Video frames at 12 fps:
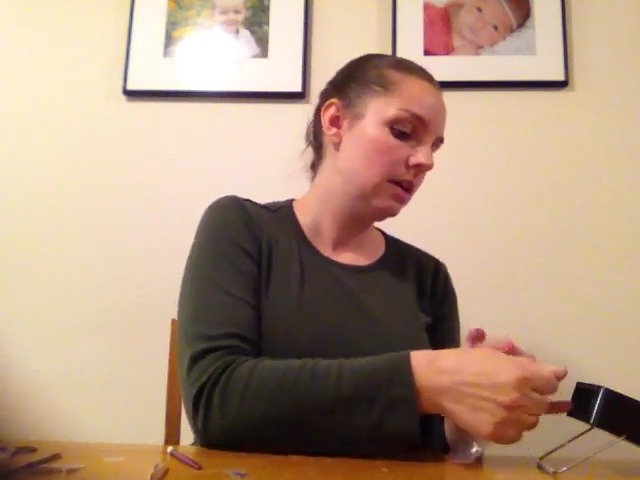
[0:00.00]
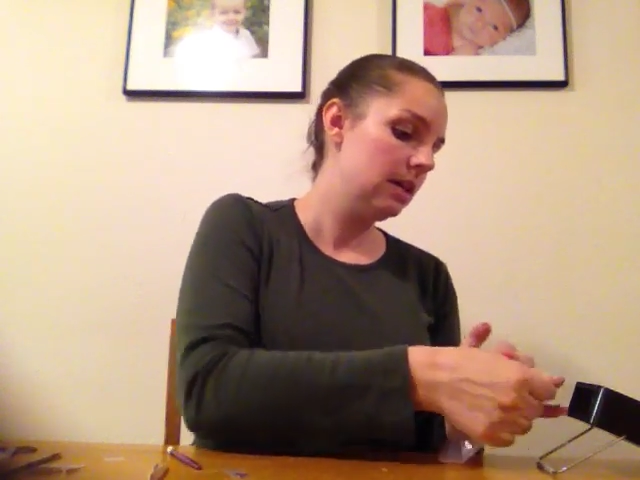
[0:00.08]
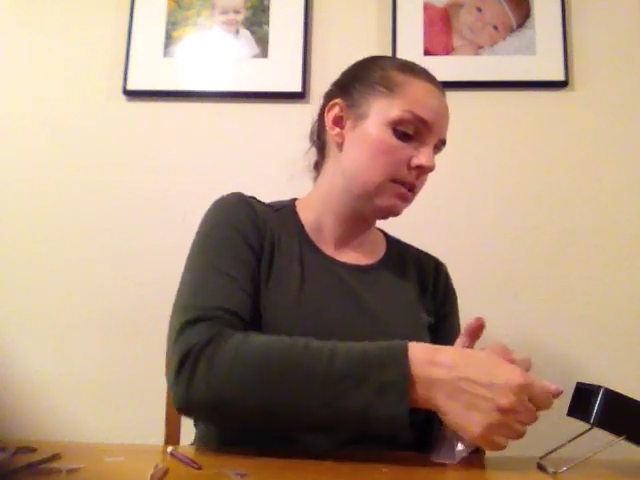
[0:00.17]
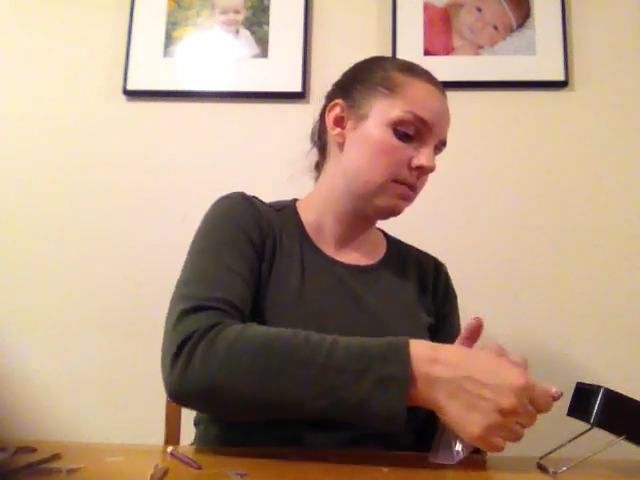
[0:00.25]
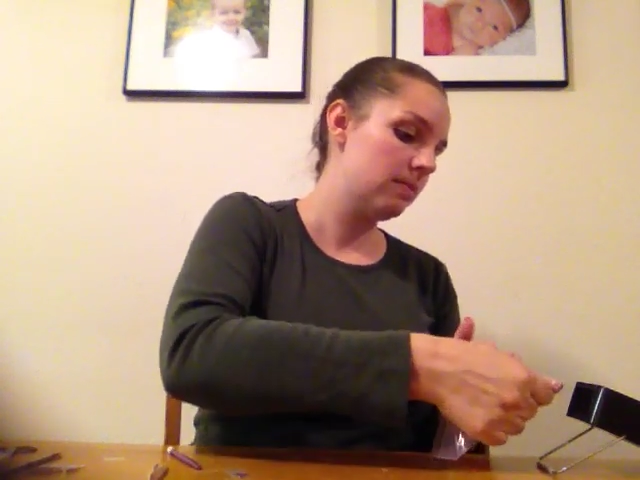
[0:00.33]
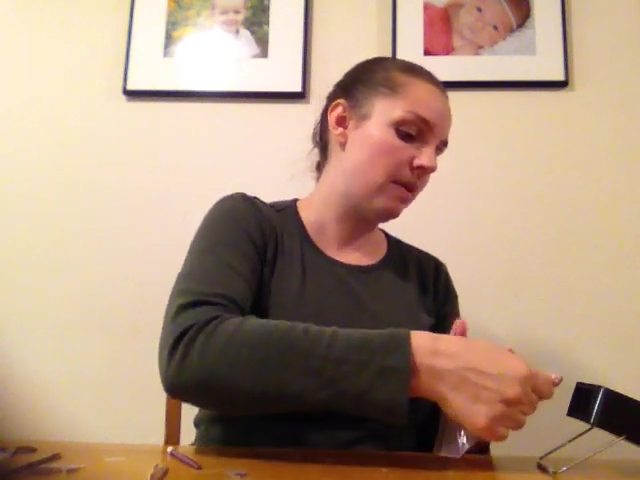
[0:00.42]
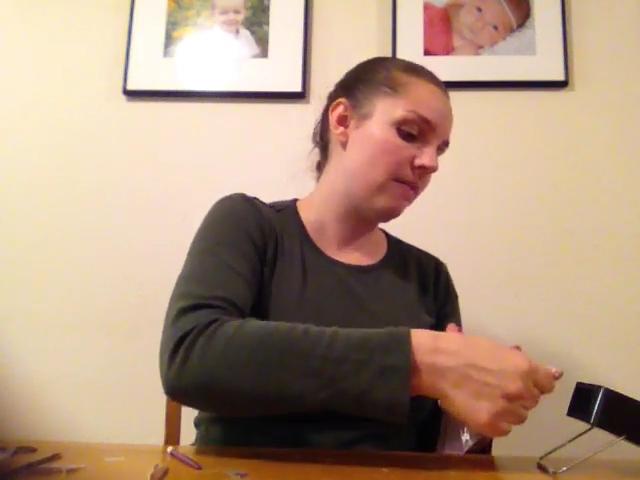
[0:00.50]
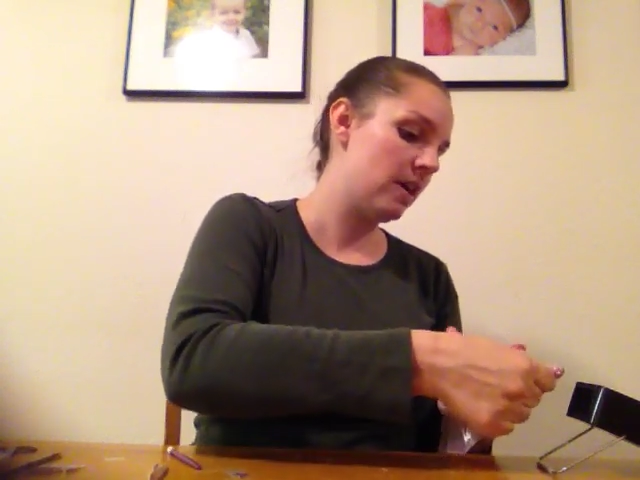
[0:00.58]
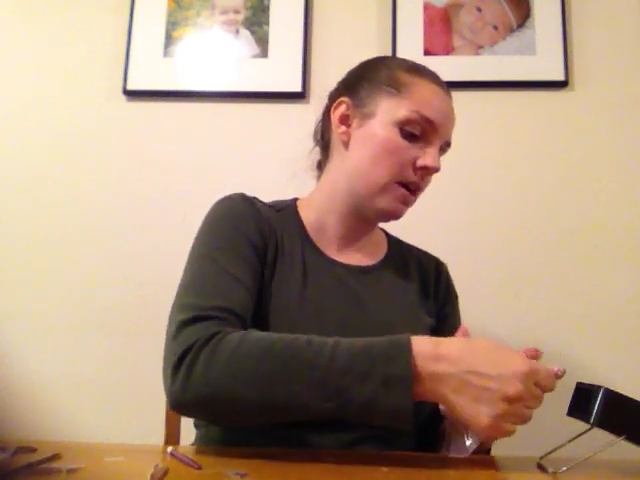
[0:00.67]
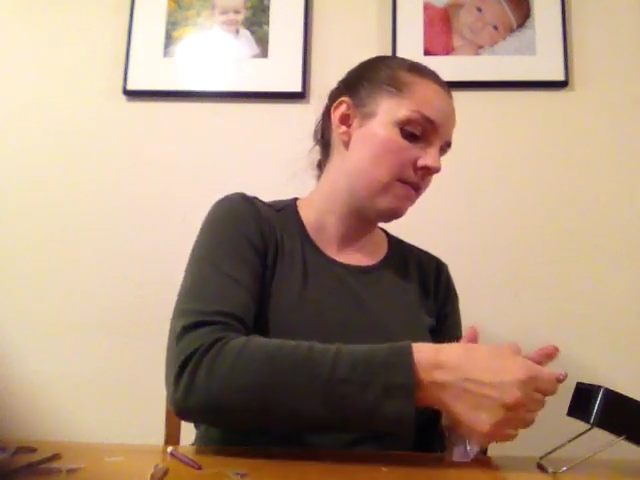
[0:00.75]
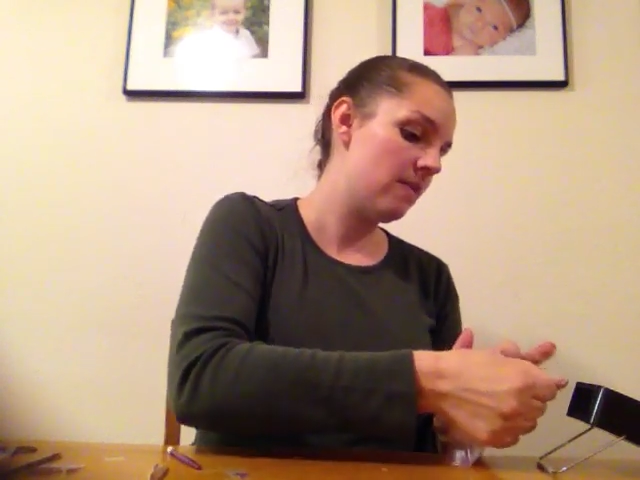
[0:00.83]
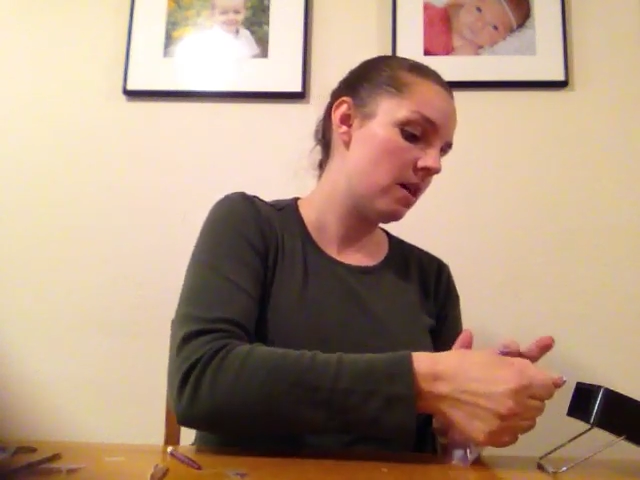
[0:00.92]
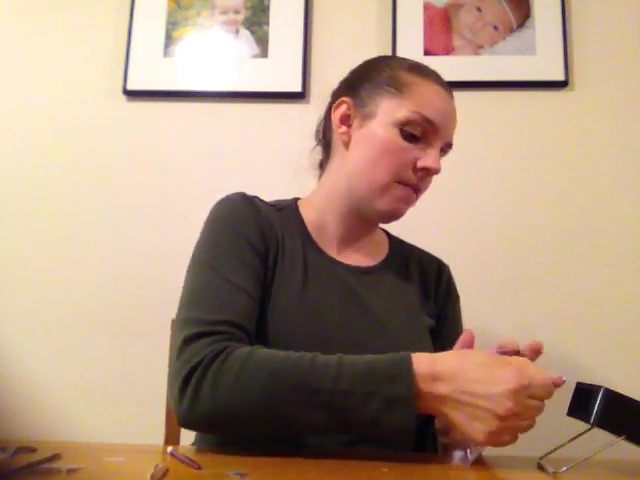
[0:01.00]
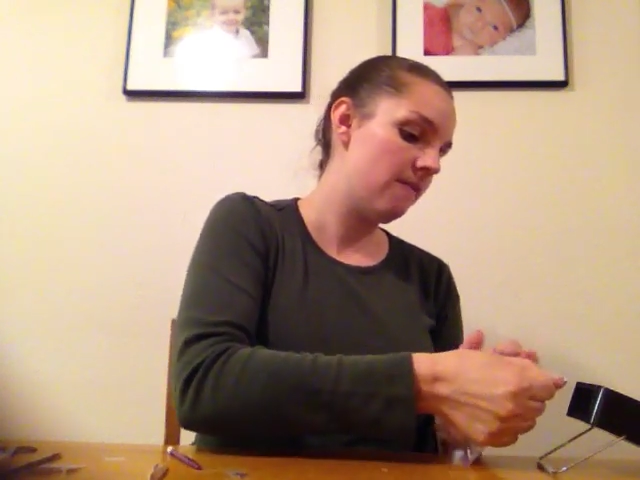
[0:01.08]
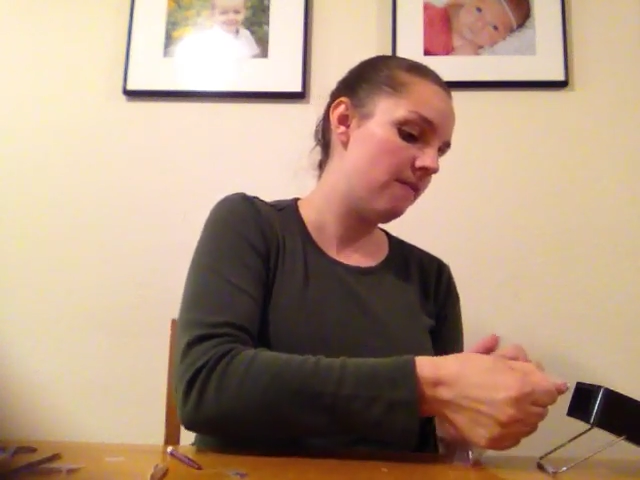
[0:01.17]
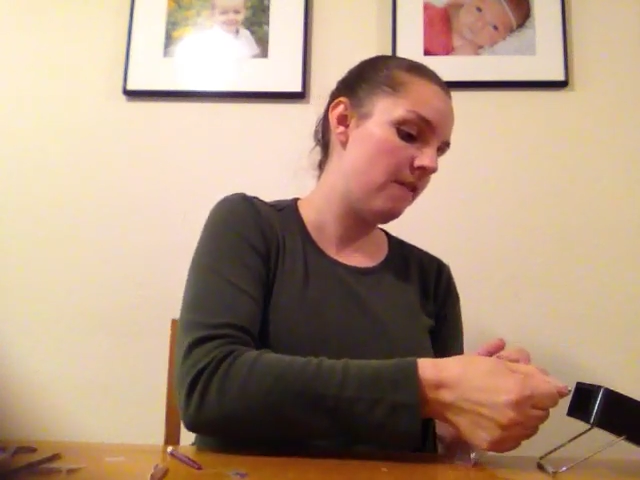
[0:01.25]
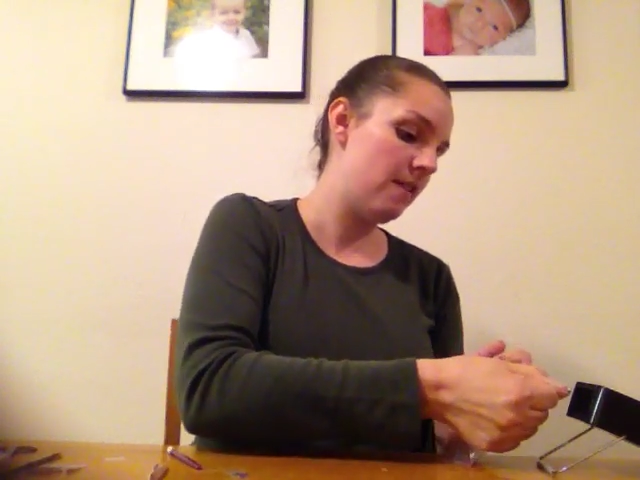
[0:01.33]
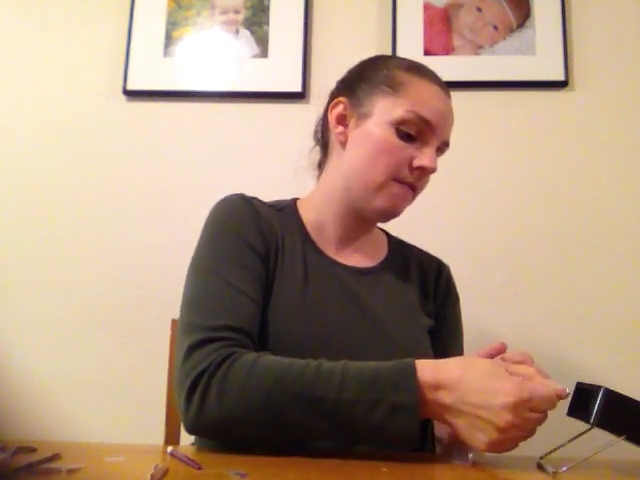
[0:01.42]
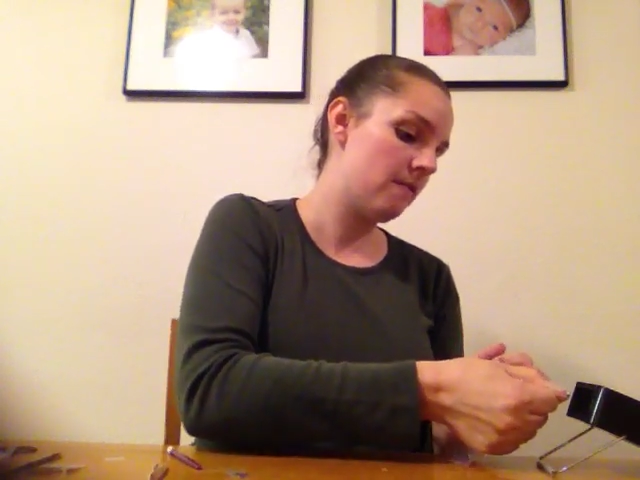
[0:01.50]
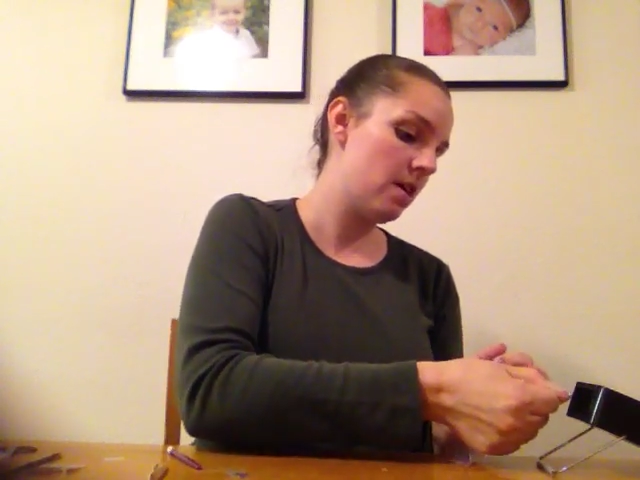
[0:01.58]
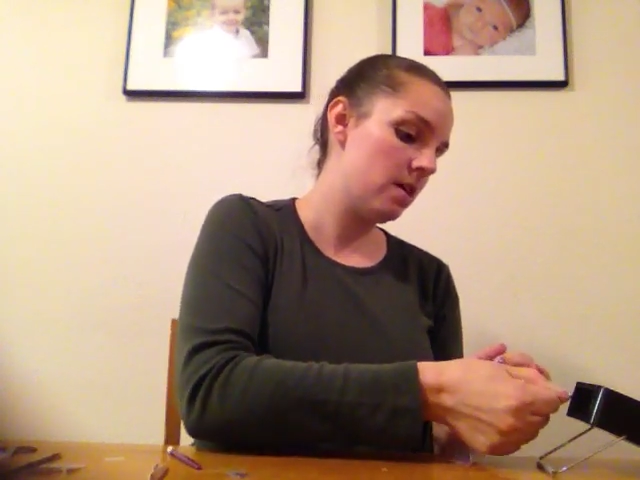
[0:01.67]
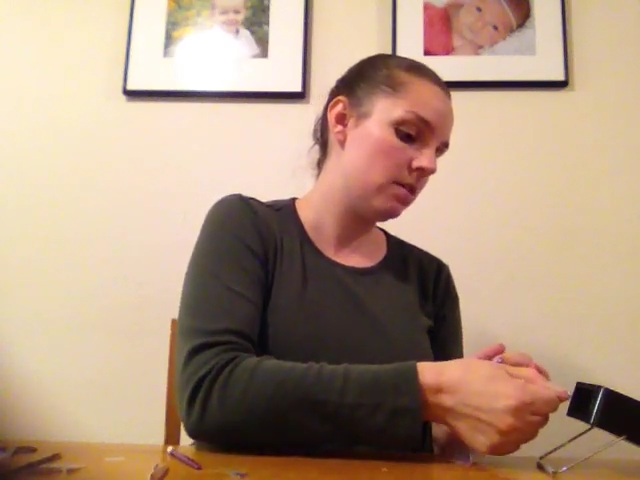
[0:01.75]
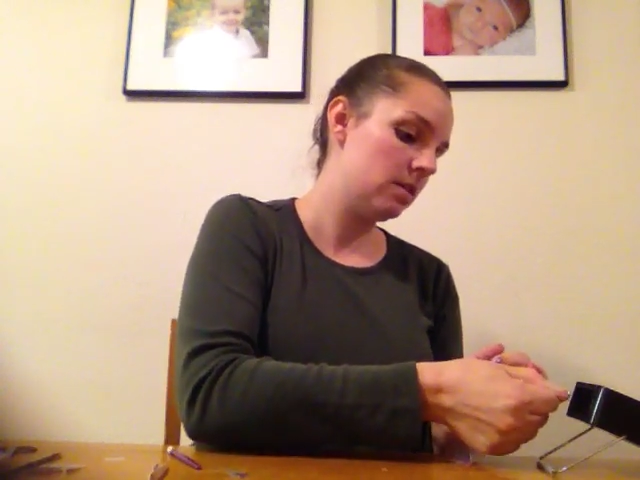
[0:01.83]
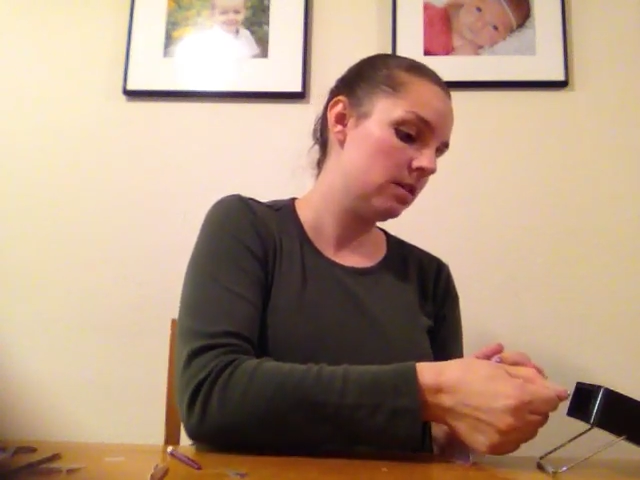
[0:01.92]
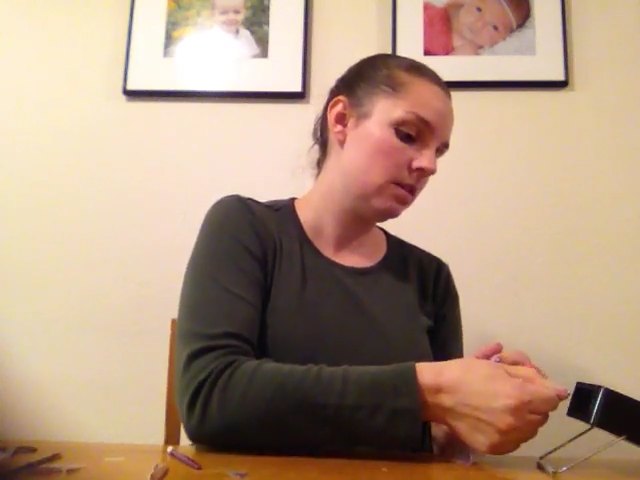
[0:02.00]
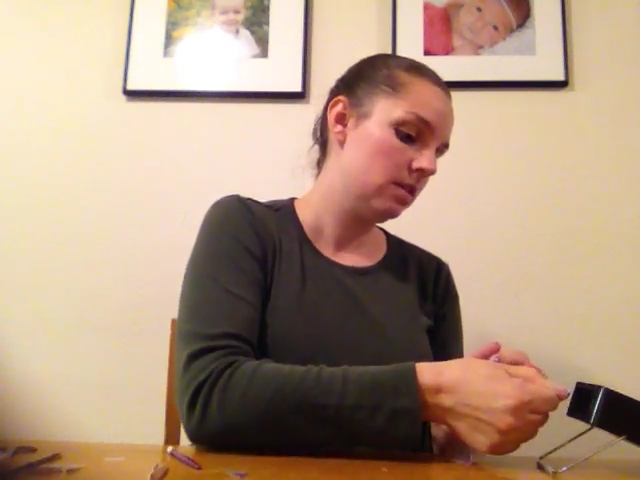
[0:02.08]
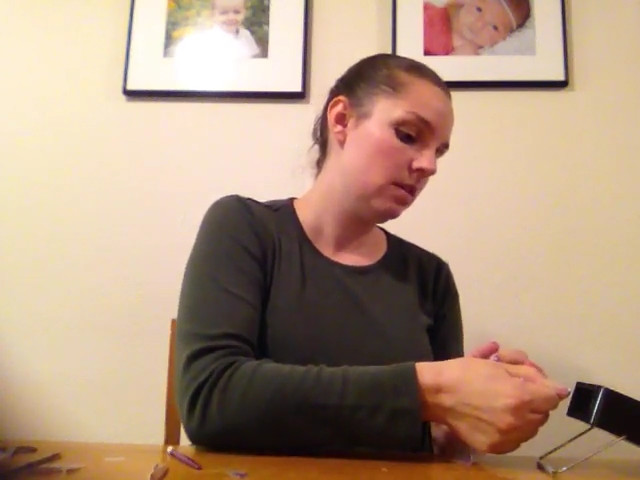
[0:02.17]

It's my very, very favorite